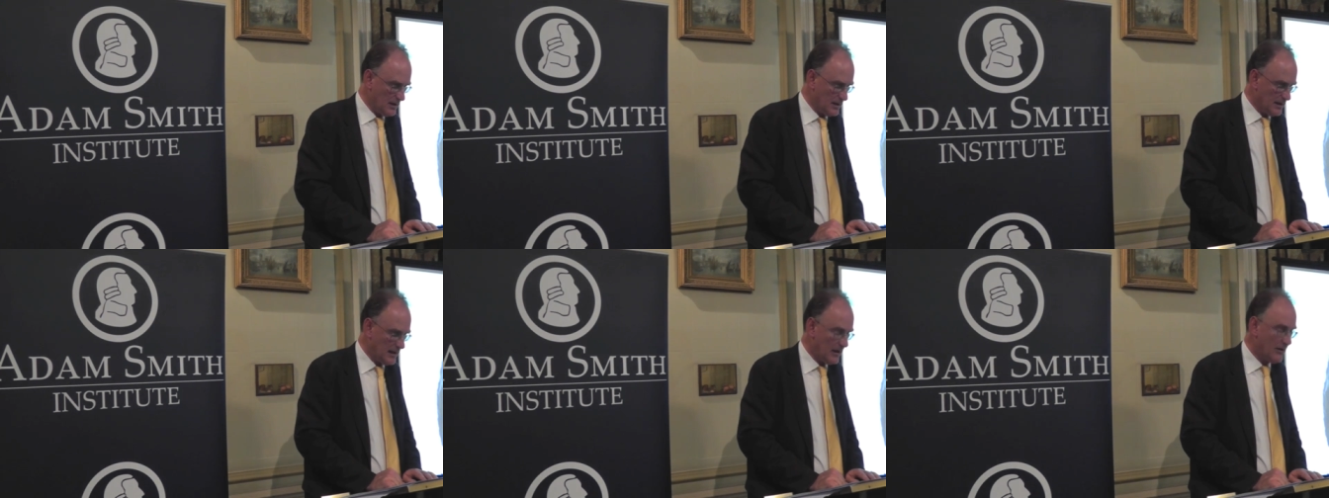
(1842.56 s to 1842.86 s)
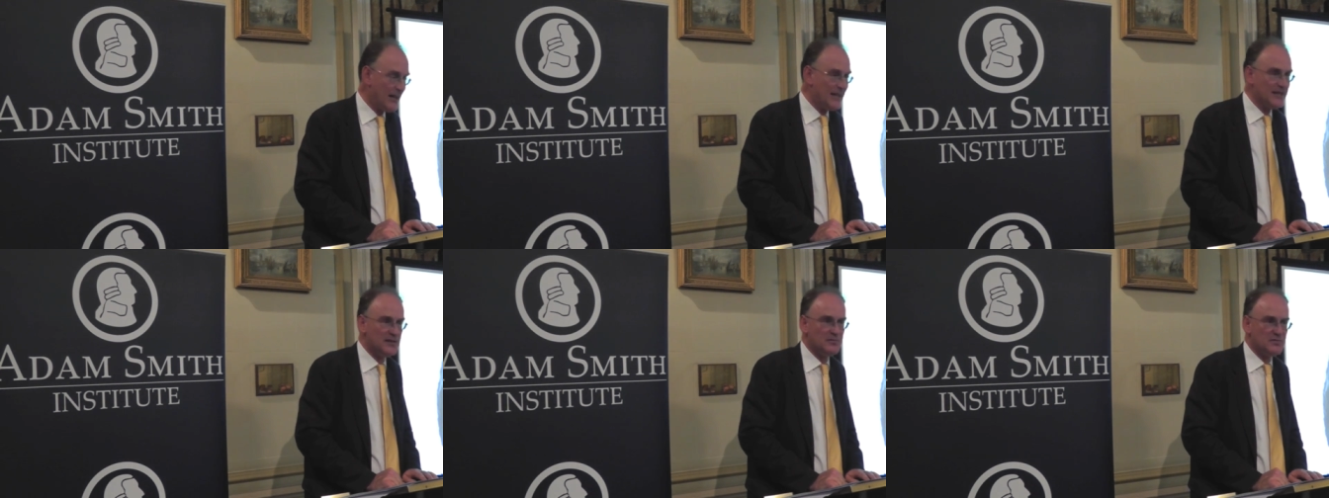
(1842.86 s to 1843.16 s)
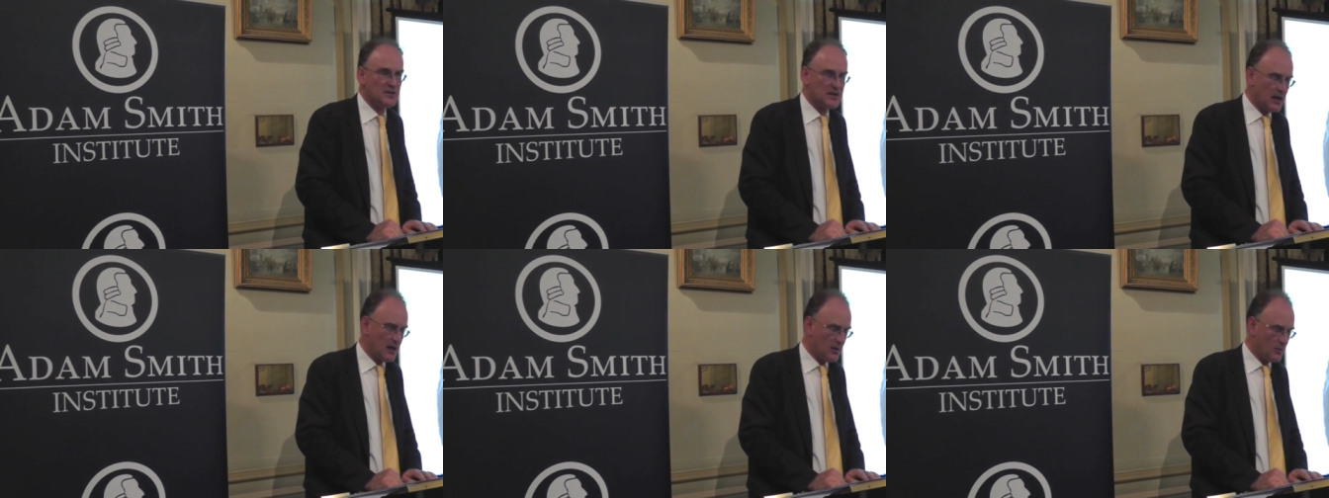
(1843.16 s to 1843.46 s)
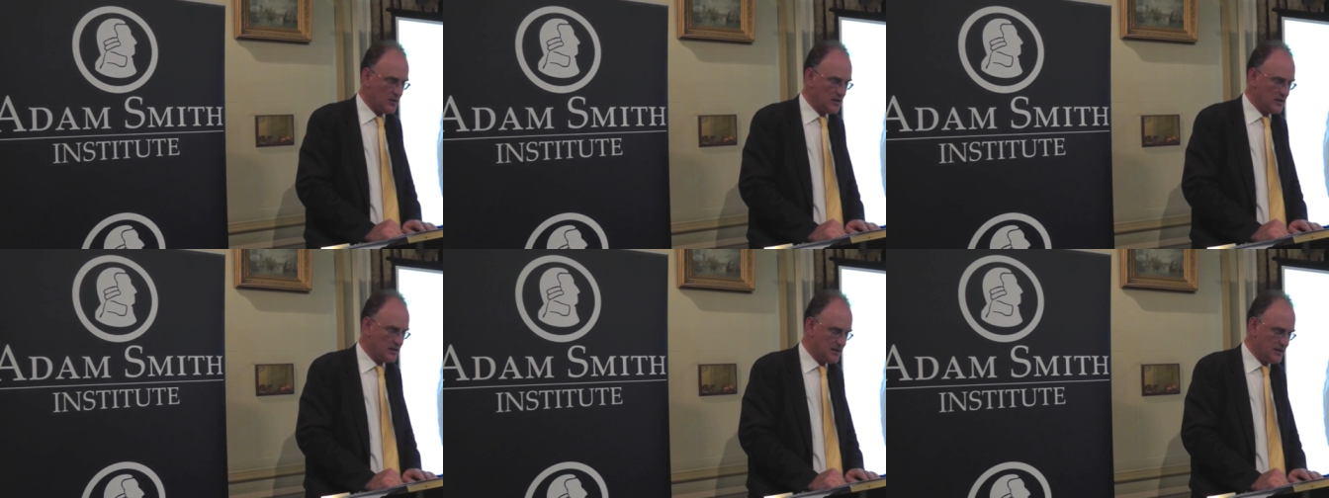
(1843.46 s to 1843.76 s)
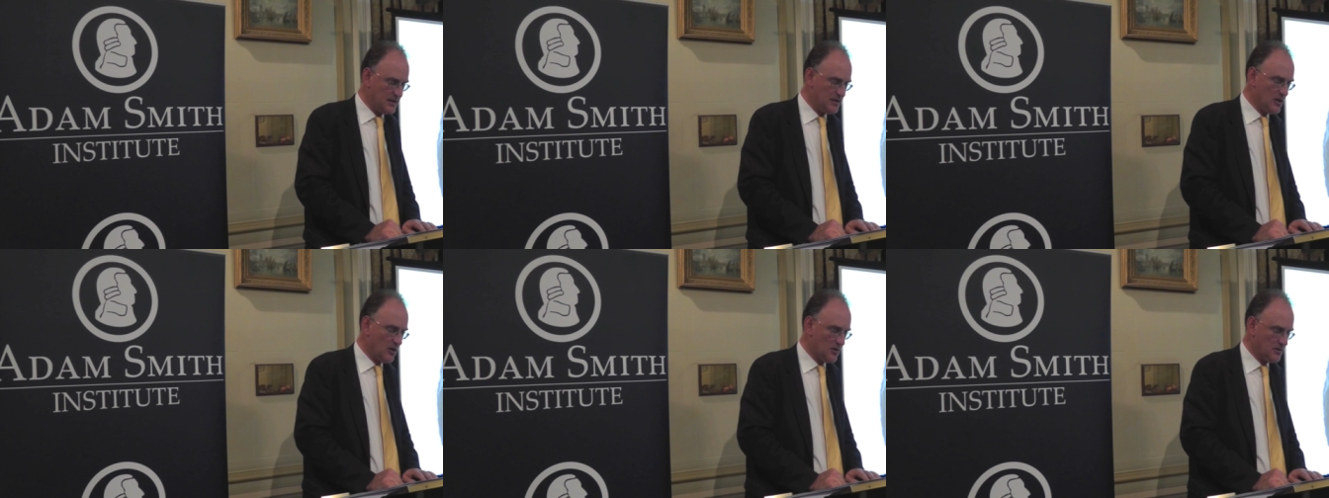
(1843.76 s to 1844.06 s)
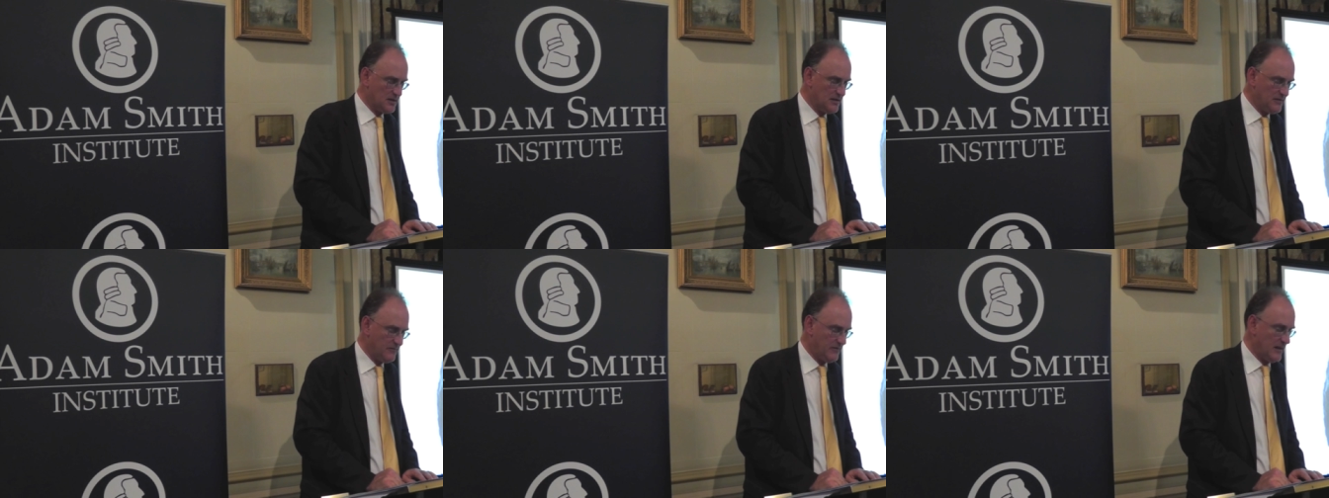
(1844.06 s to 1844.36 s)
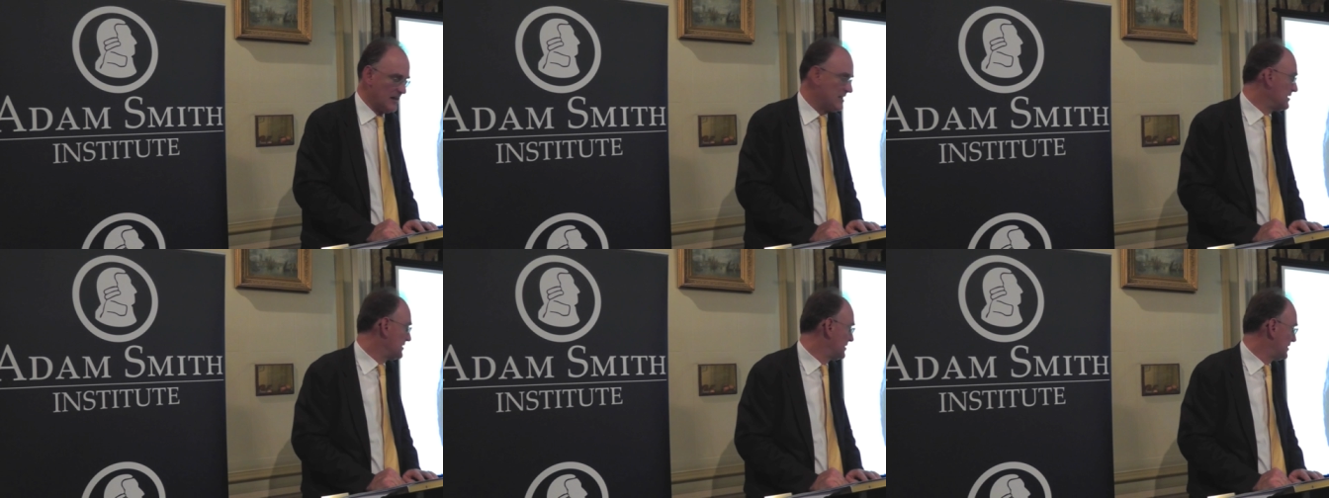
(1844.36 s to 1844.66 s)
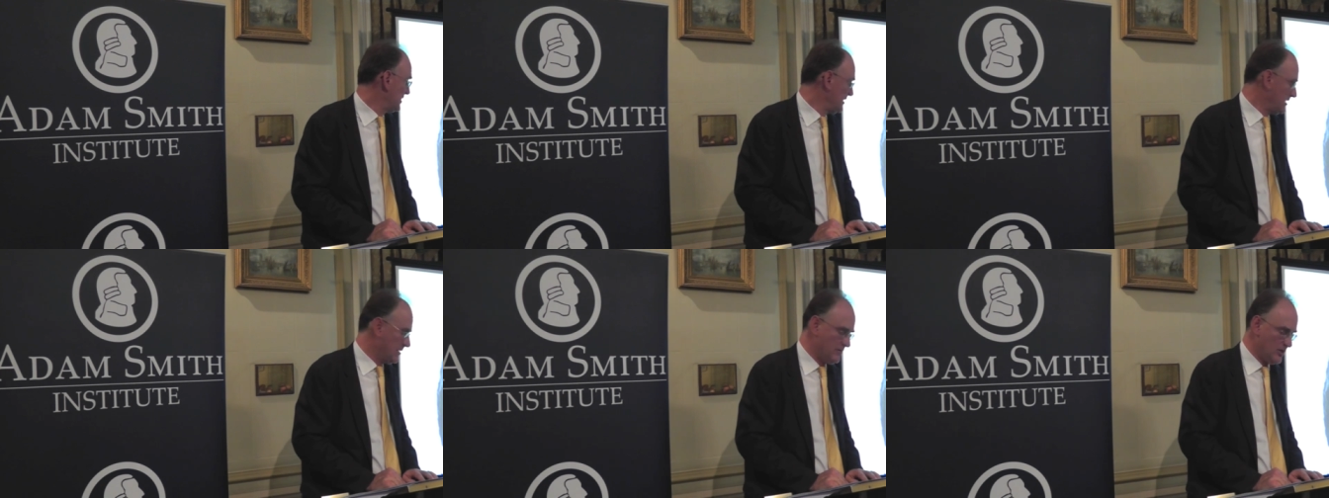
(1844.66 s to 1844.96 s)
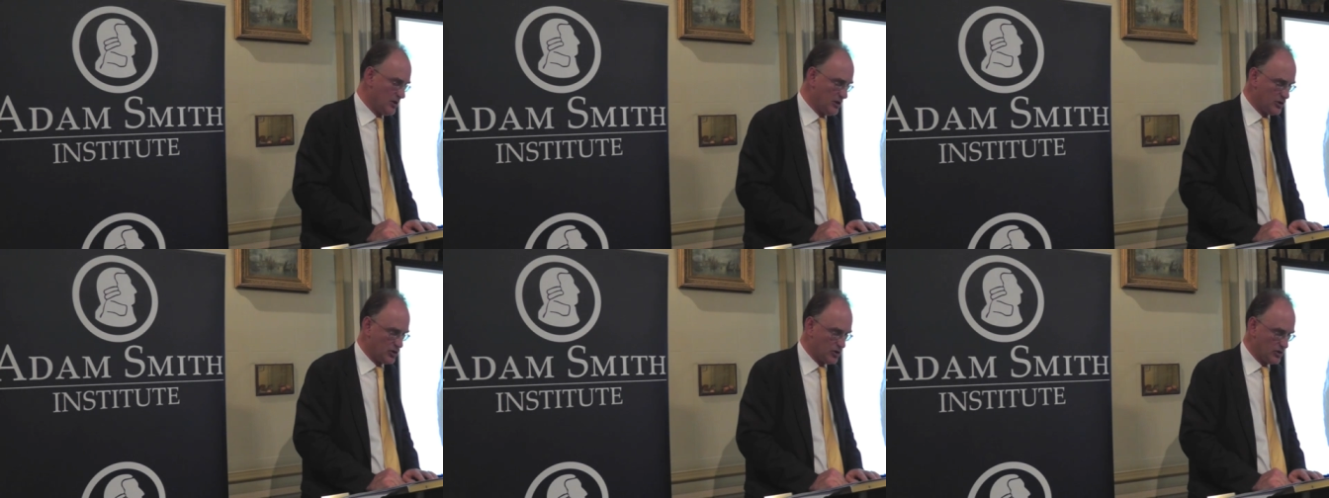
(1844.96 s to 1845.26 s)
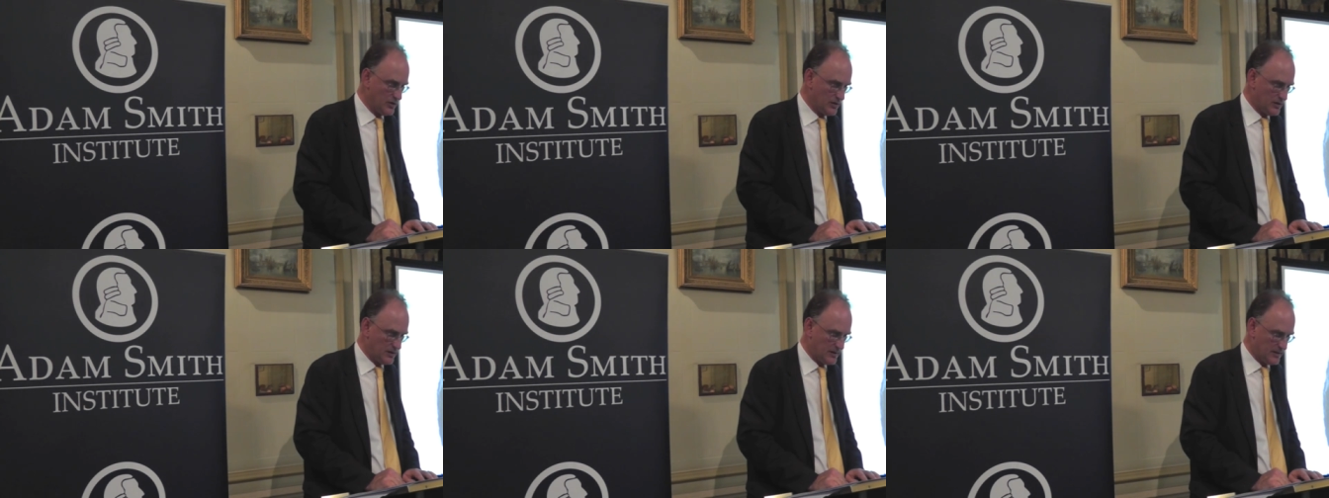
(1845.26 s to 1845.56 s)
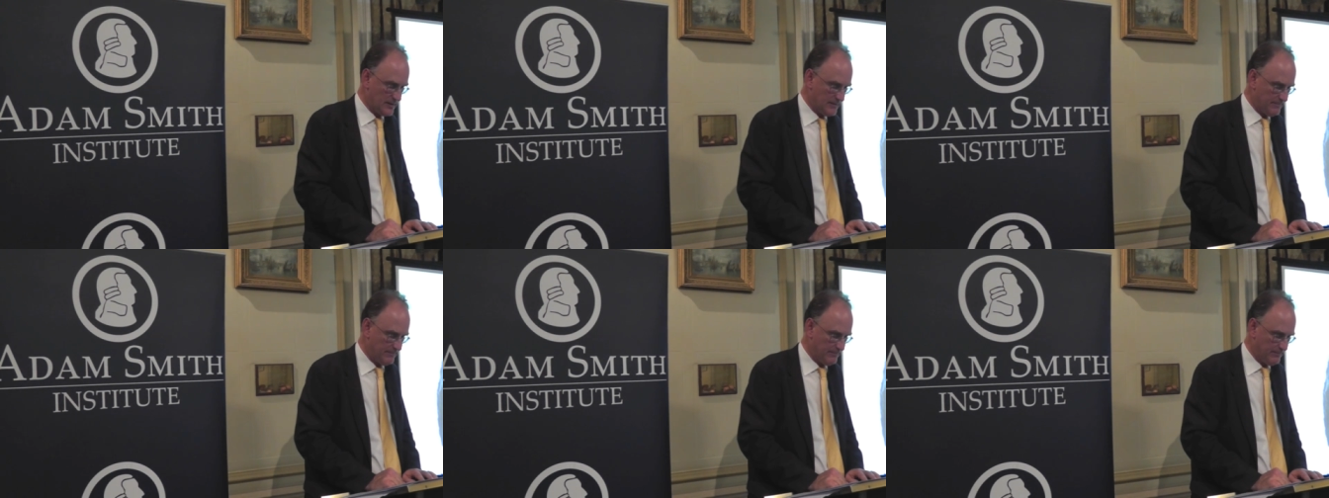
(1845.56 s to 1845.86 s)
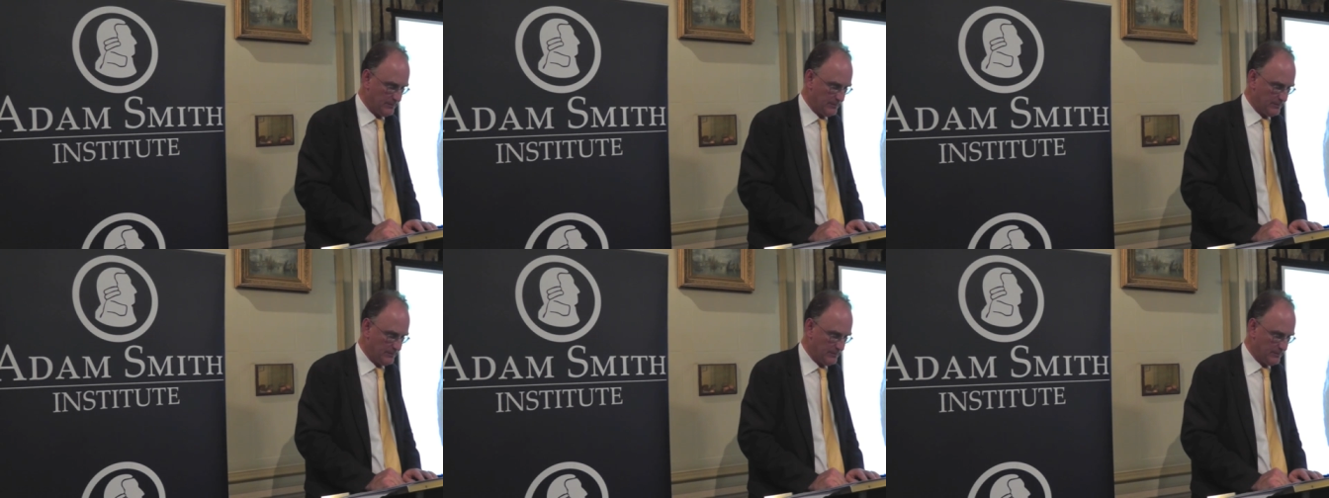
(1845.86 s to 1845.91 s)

Now, Adam Darwin did not invent emergence.